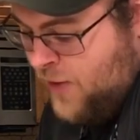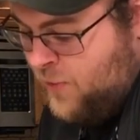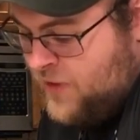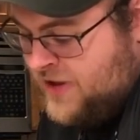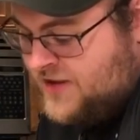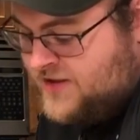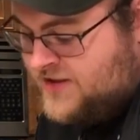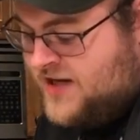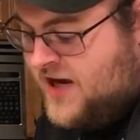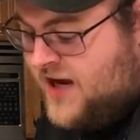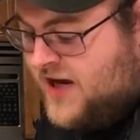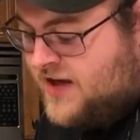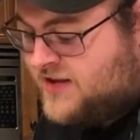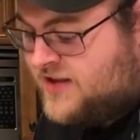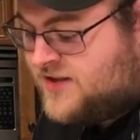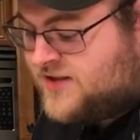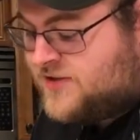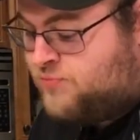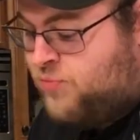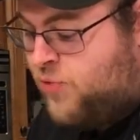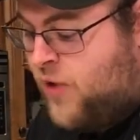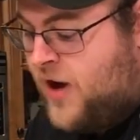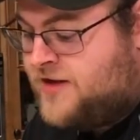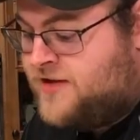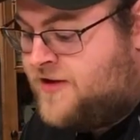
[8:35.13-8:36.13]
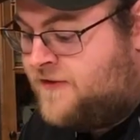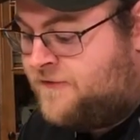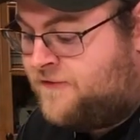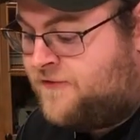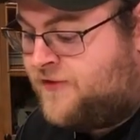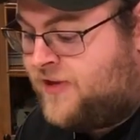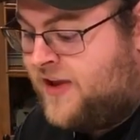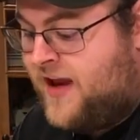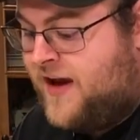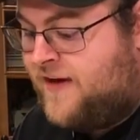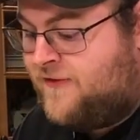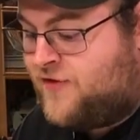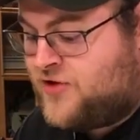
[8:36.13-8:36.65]
I want to take this bread to
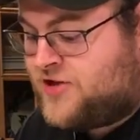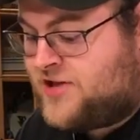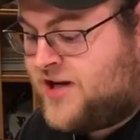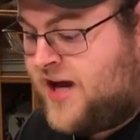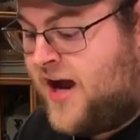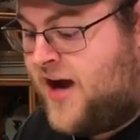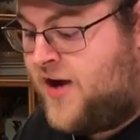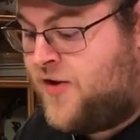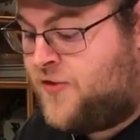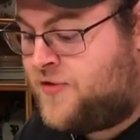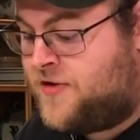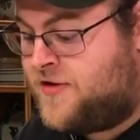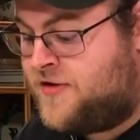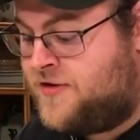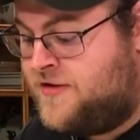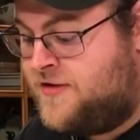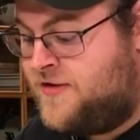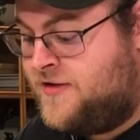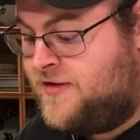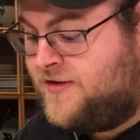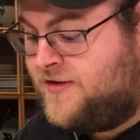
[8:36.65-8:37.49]
Flavor Town.